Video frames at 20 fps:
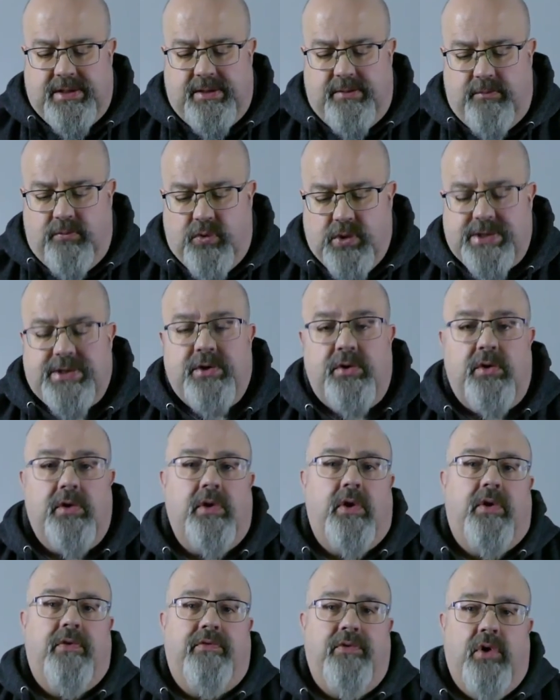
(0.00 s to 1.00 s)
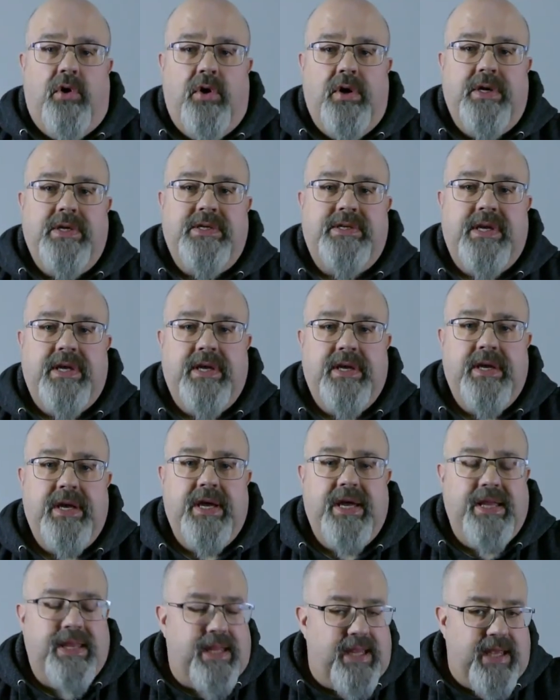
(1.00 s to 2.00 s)
there a lot of noise
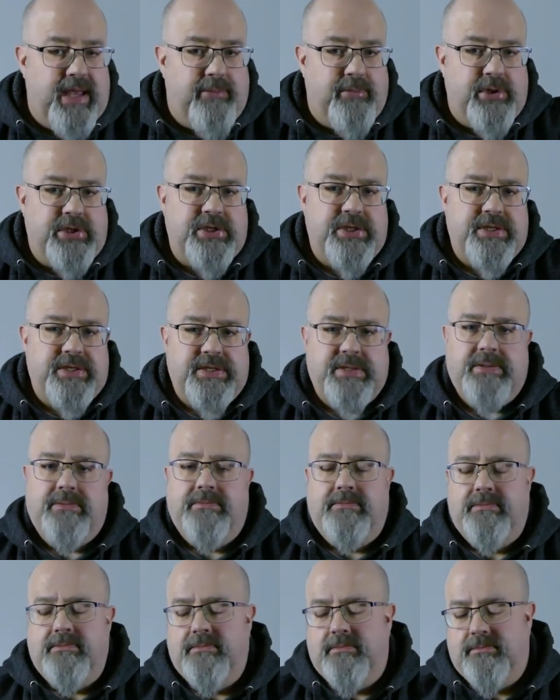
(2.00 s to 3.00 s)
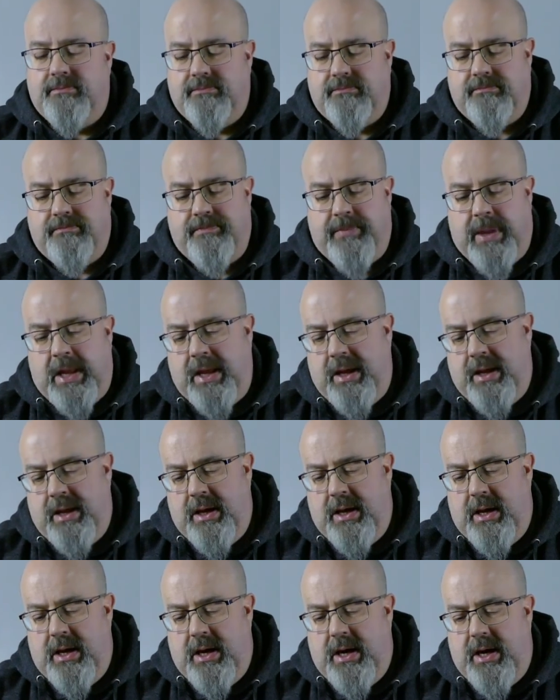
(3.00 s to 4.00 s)
in the images?
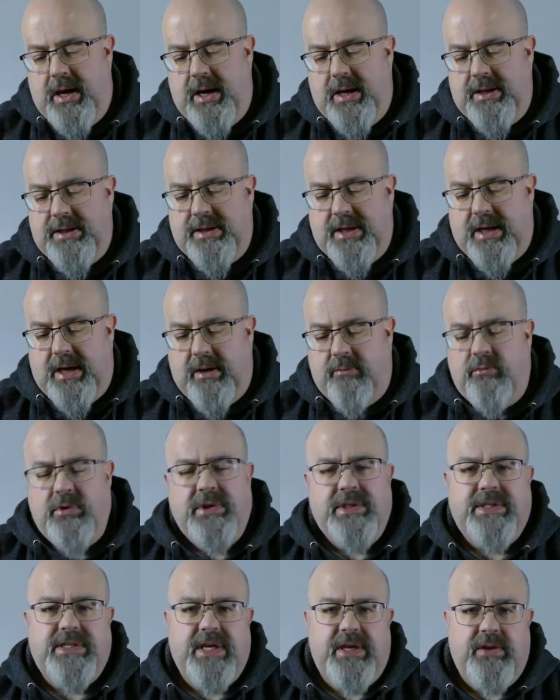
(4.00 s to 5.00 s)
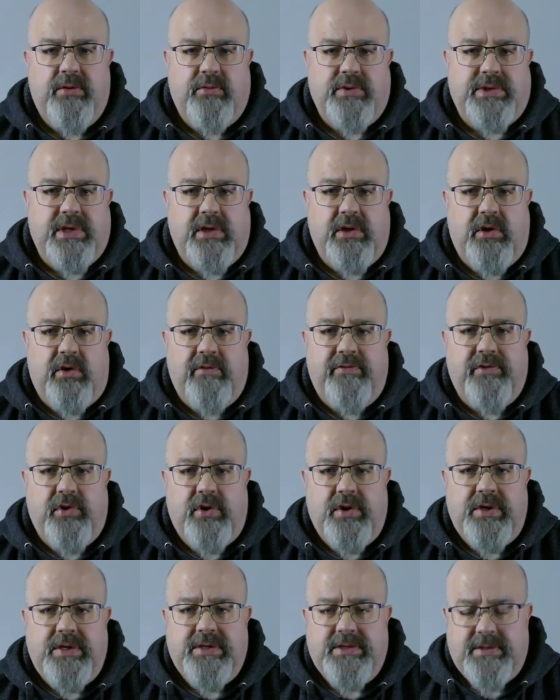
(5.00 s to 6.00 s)
And I wouldn't say it was a lot of
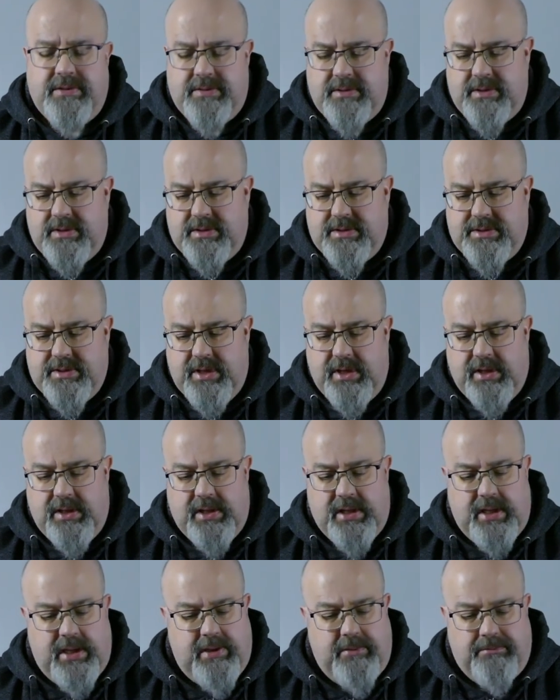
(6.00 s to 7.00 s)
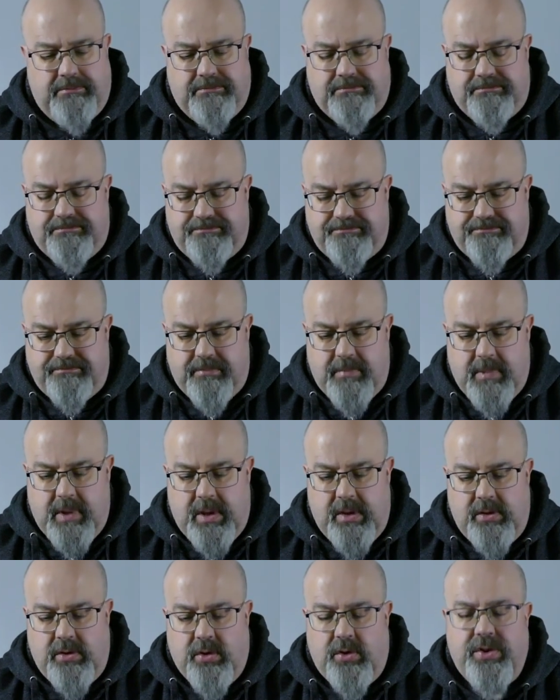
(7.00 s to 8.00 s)
noise, certainly
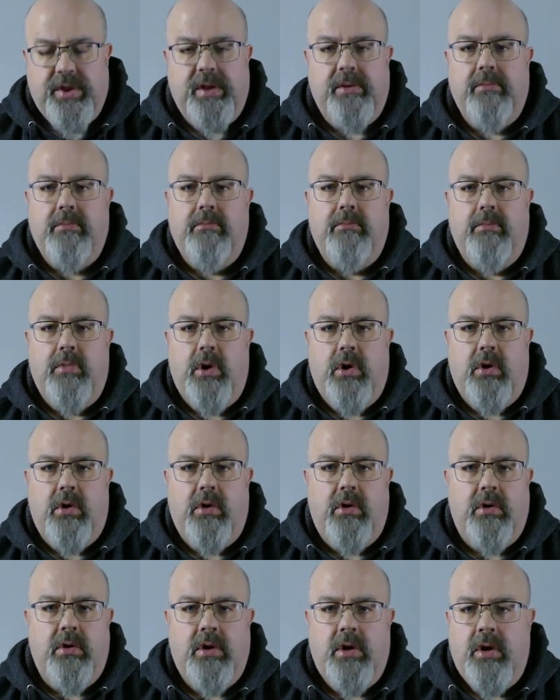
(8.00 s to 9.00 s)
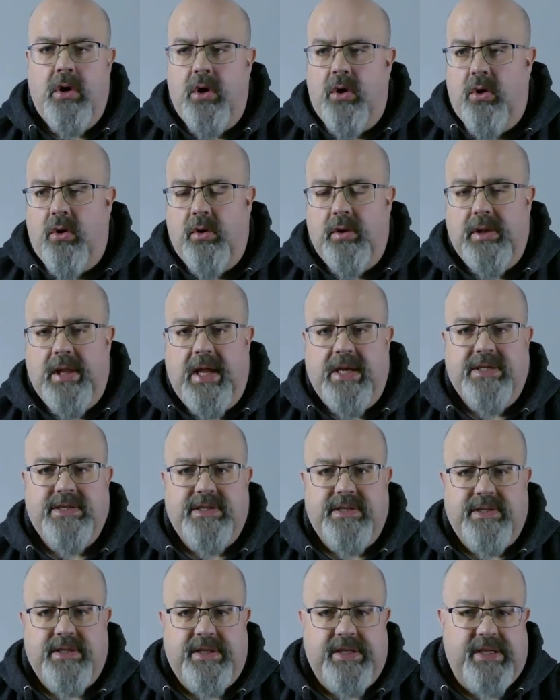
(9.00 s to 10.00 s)
nothing more or
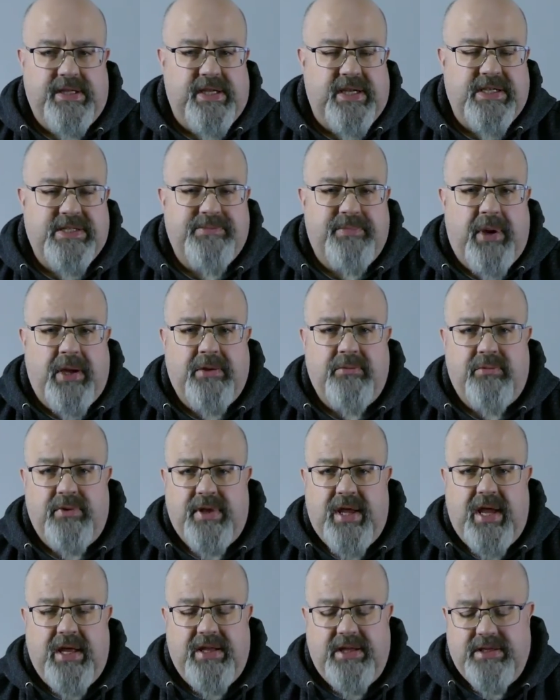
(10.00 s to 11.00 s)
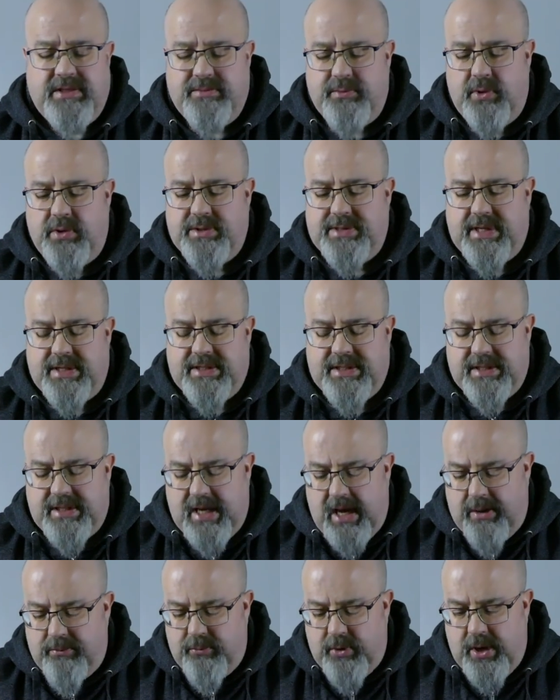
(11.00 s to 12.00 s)
less than I'd expect with any small sensored
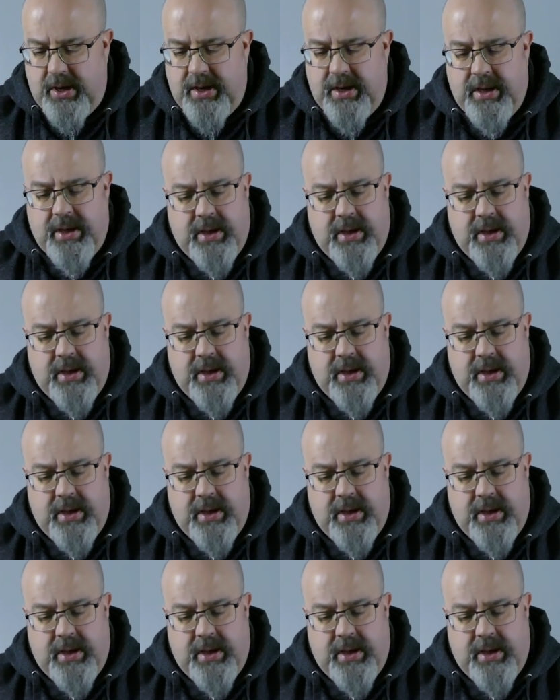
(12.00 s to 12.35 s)
camera.